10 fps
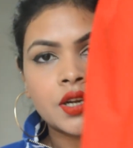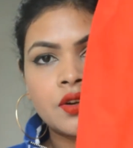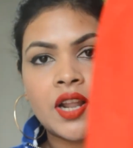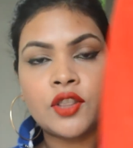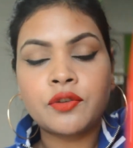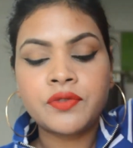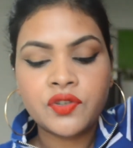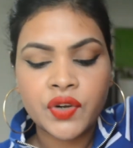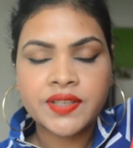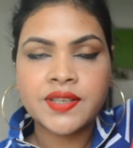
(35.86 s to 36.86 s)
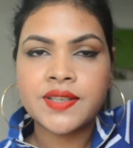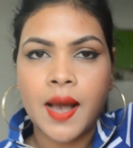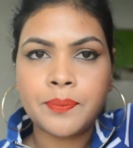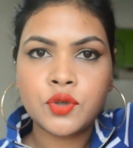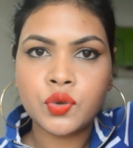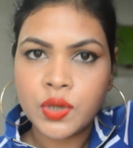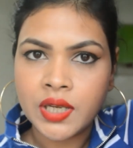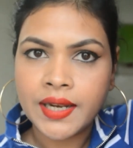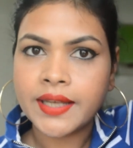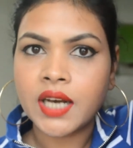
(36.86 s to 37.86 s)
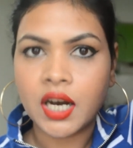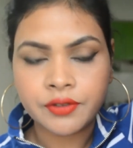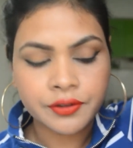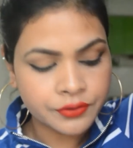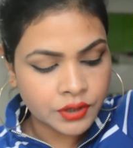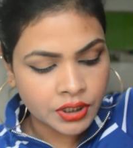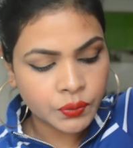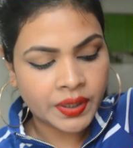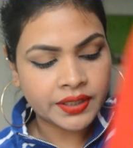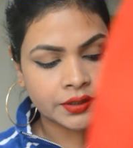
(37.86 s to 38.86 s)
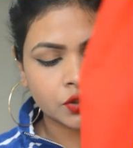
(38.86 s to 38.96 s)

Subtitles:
length of the dress is up to knee, like above knees where it